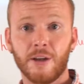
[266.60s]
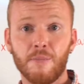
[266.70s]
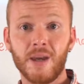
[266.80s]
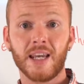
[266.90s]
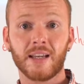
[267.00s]

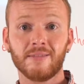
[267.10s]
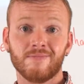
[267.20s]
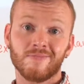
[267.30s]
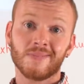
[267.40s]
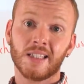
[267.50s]

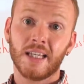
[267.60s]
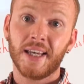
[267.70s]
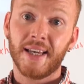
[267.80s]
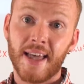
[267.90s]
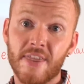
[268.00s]
meaning
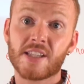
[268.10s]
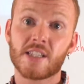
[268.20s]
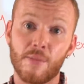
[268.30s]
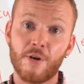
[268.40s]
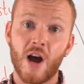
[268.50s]
the
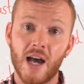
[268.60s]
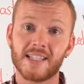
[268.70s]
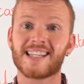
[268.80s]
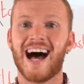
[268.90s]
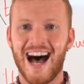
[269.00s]

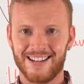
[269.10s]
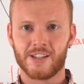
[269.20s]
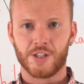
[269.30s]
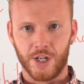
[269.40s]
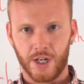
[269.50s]
summarized
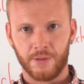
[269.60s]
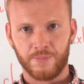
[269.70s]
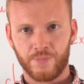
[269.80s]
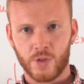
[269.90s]
answer.